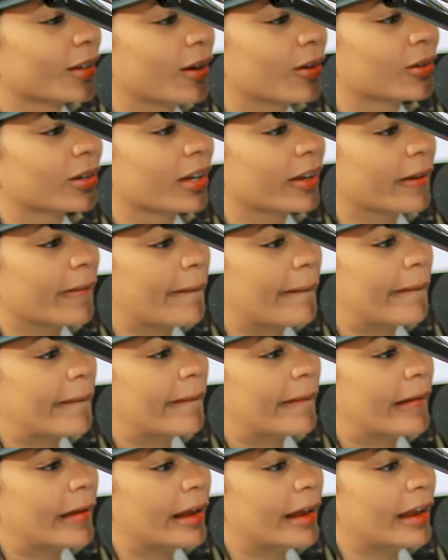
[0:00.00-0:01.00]
Okay.
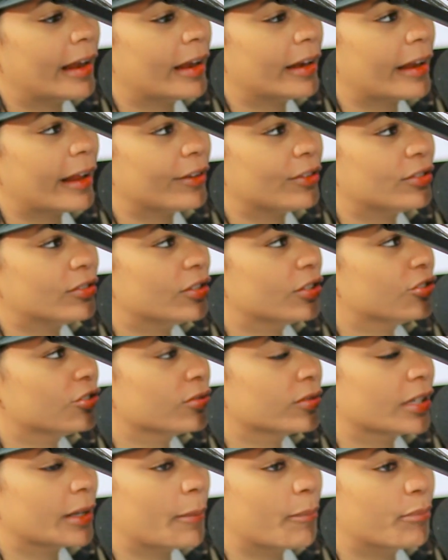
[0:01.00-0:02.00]
And did
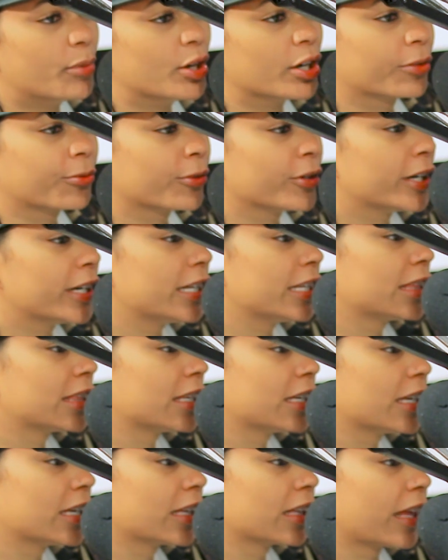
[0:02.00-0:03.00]
you get booked for
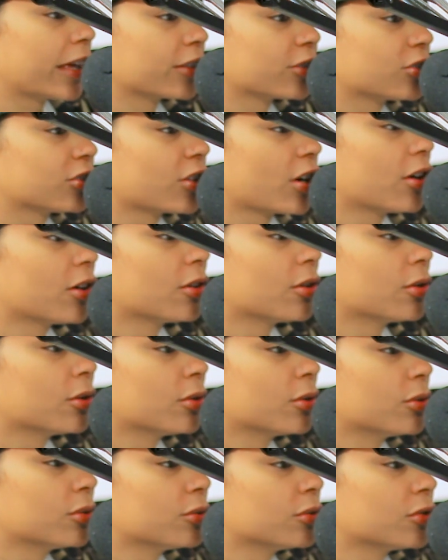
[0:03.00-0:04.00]
anything, like
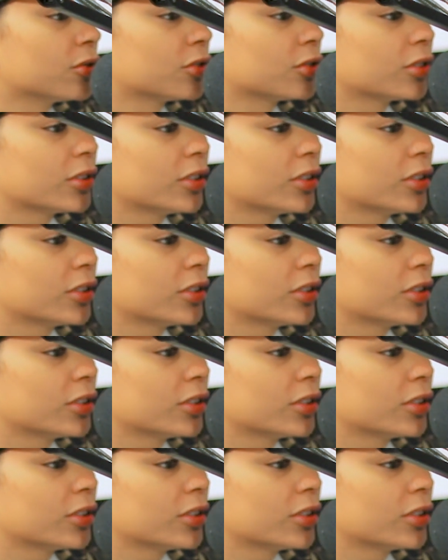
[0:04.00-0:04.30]
shows?